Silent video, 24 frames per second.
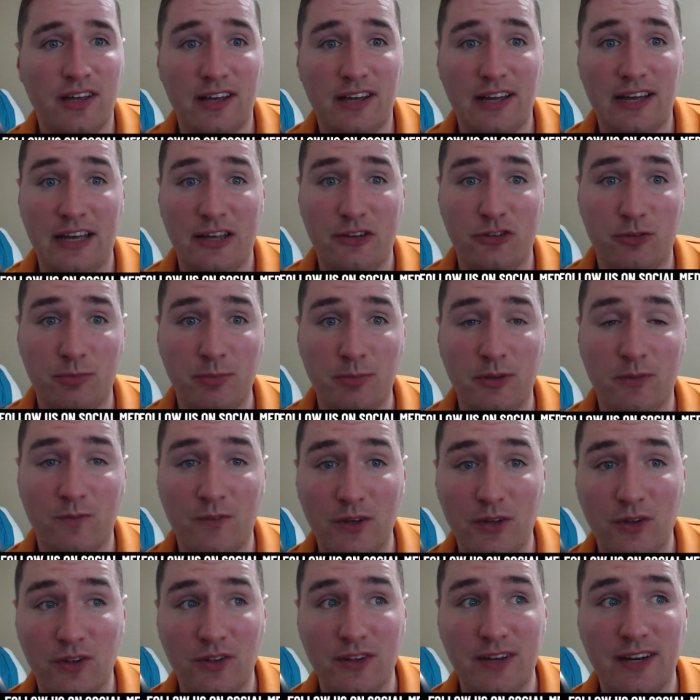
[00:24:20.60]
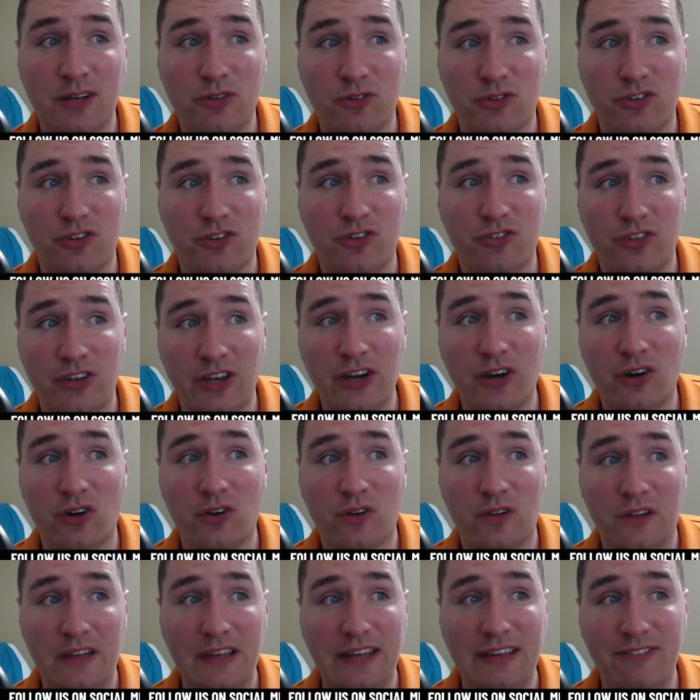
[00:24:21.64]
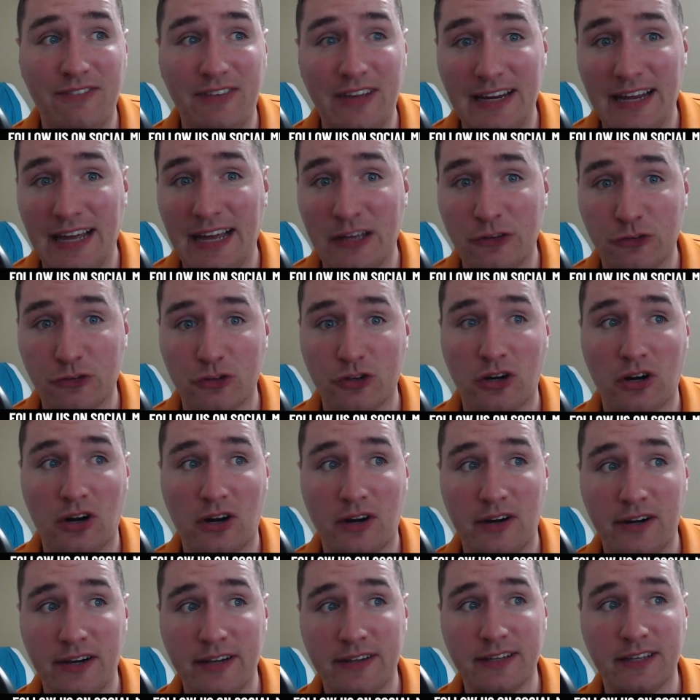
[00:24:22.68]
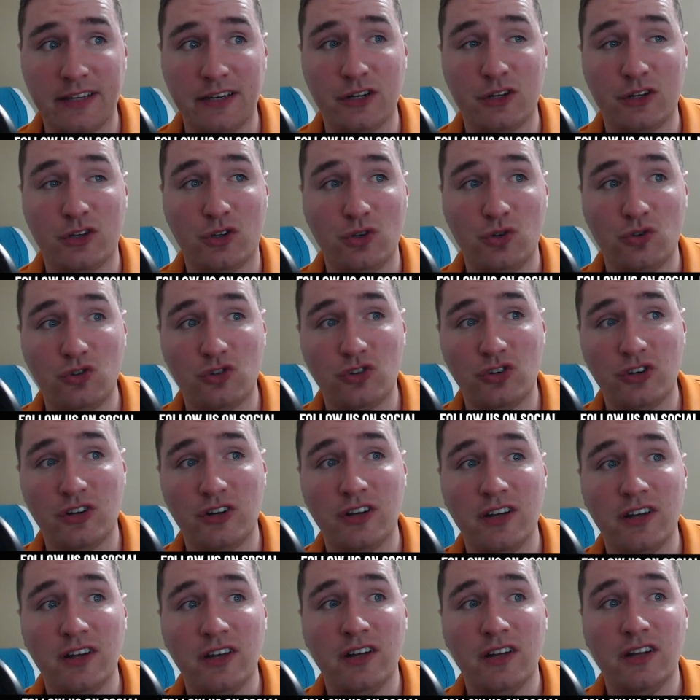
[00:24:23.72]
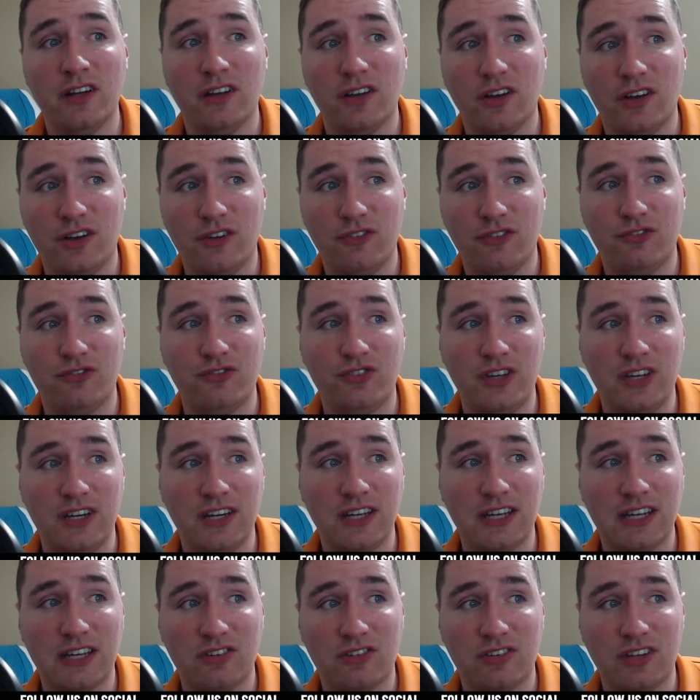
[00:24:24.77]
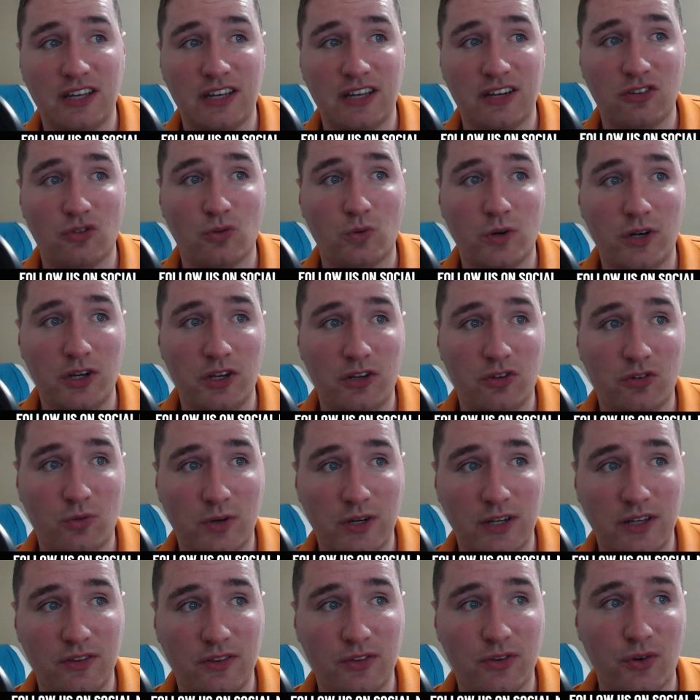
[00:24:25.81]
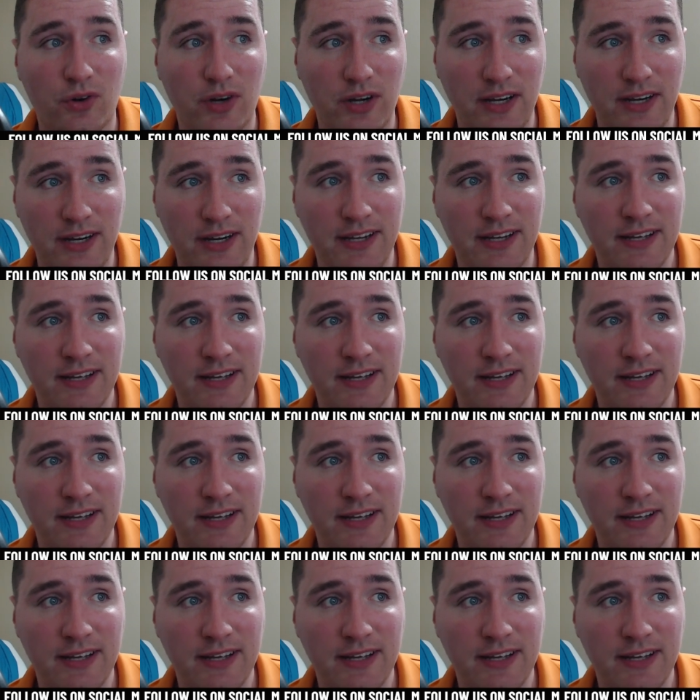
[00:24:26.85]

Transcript: Smithfield announces they are leaving NASCAR at the conclusion of Phoenix in 2023.